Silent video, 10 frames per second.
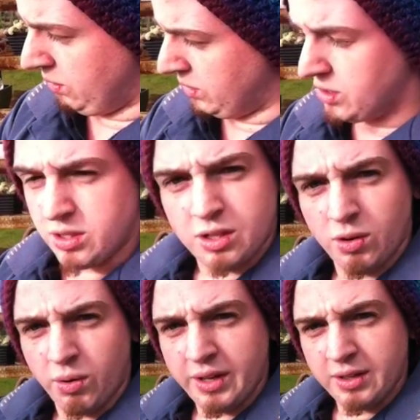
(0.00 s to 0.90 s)
which is
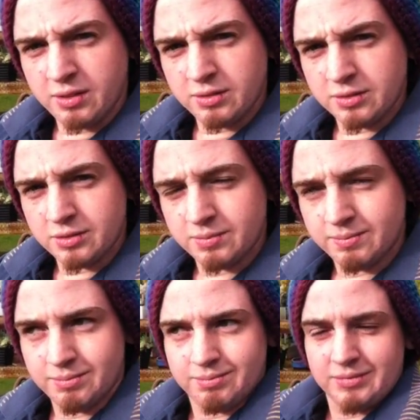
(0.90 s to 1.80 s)
annoying
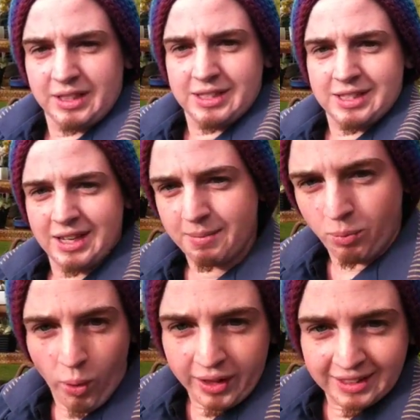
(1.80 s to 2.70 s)
because it's like
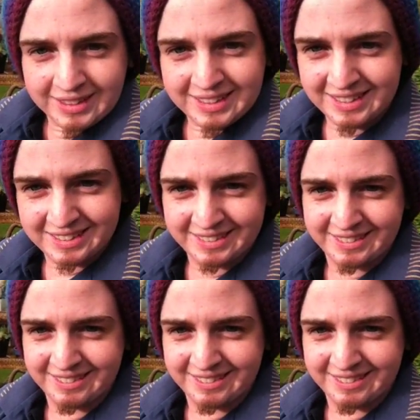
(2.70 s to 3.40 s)
pointless.